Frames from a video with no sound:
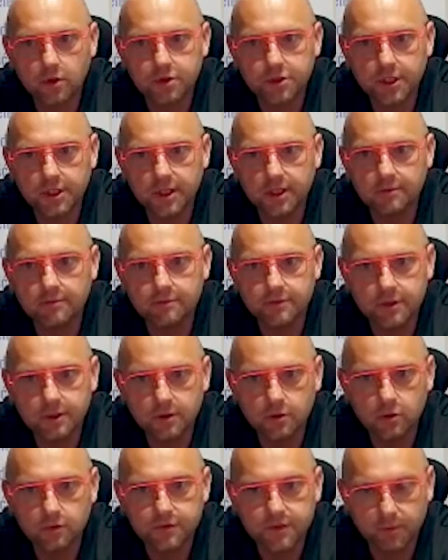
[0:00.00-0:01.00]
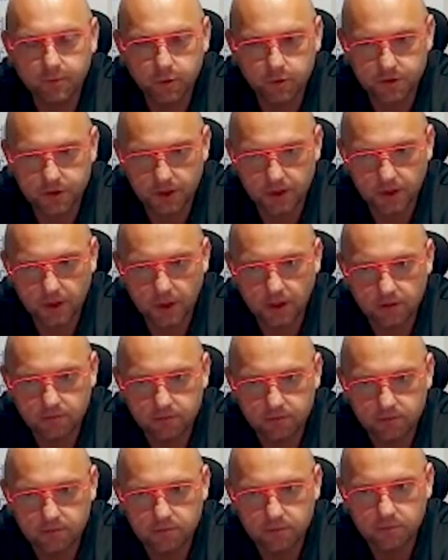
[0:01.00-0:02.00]
a deterioration in
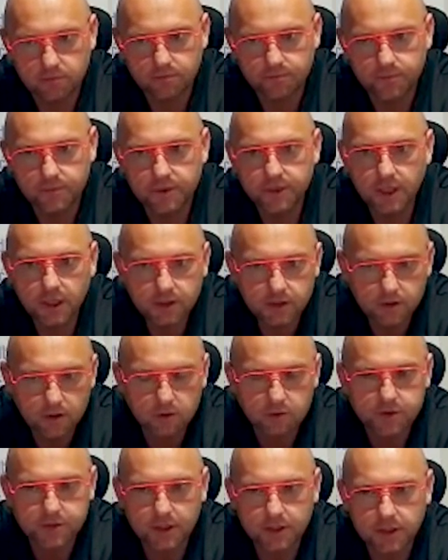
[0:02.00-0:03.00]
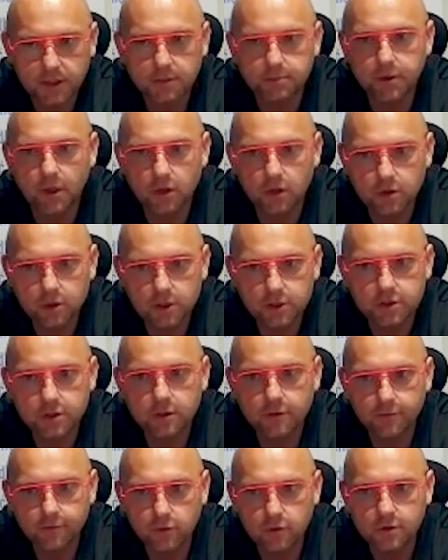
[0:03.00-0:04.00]
fertilization results. One of such
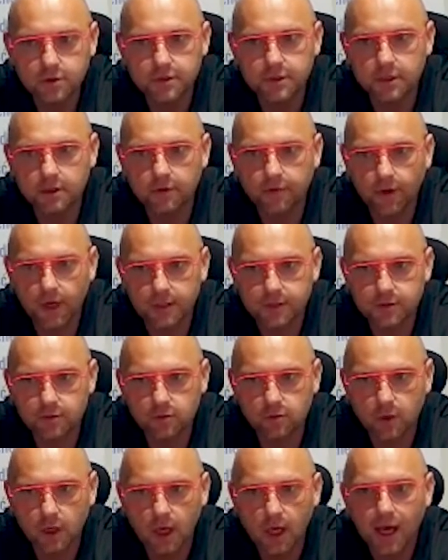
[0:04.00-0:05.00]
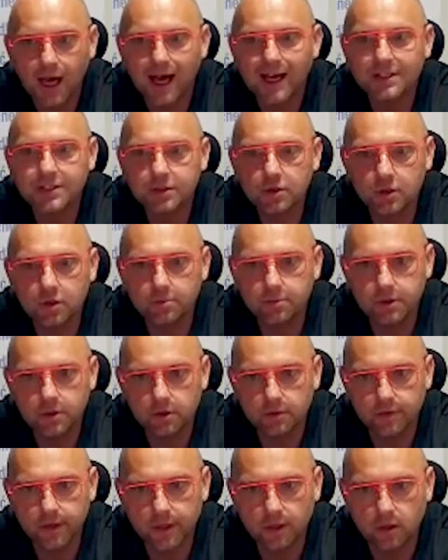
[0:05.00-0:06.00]
biological functions of ascorbic
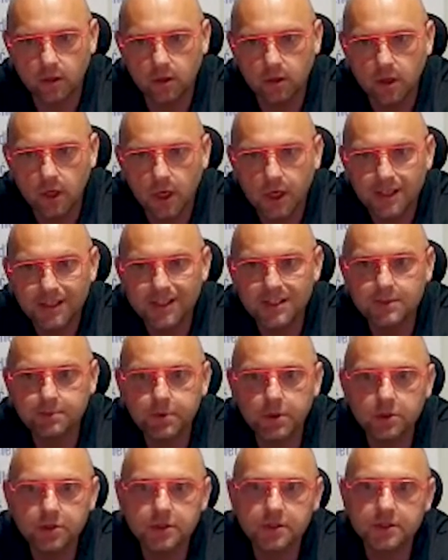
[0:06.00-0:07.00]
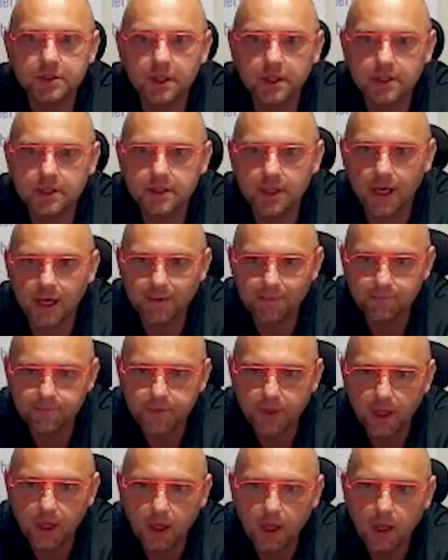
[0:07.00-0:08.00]
acid is the biosynthesis of the
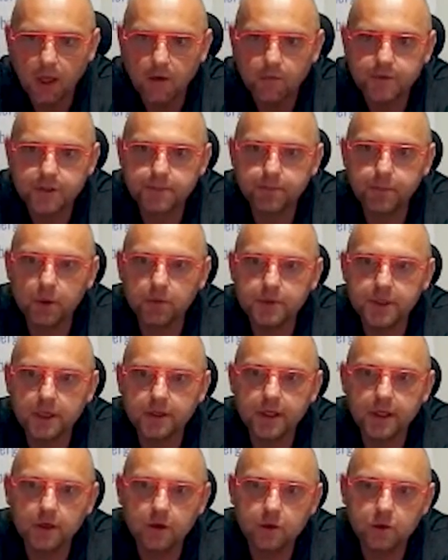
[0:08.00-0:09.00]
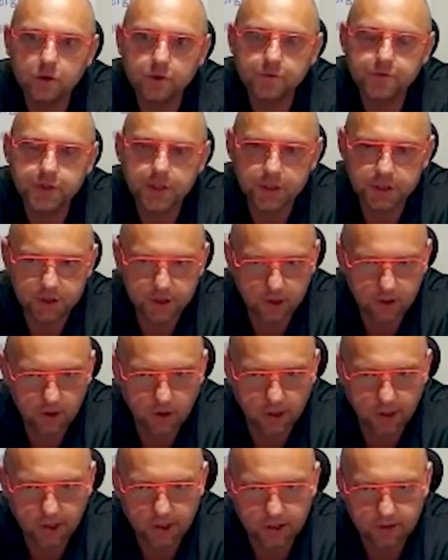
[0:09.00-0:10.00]
aforementioned collagen, which participates in the
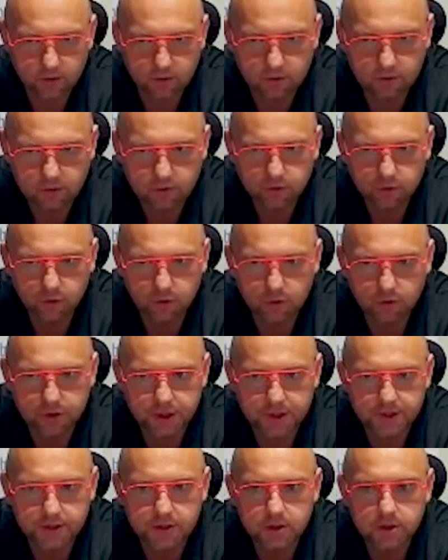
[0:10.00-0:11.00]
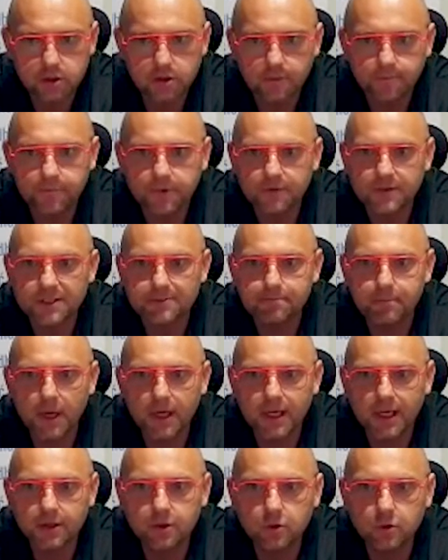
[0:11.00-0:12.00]
bonding of cells. It is
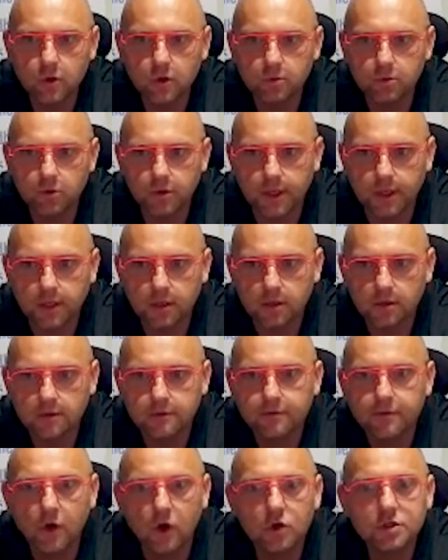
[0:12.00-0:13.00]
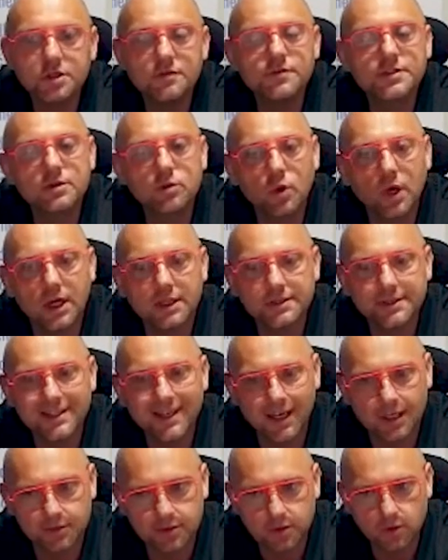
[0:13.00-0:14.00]
part of the connective tissue of the skin,
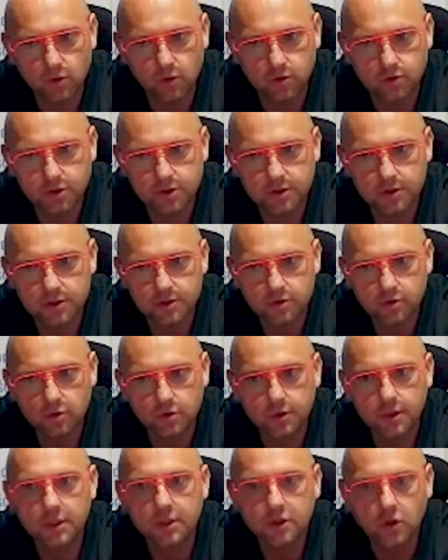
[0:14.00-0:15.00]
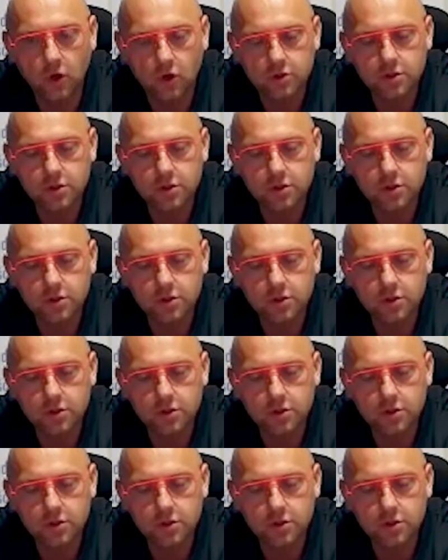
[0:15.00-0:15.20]
bones and tendons.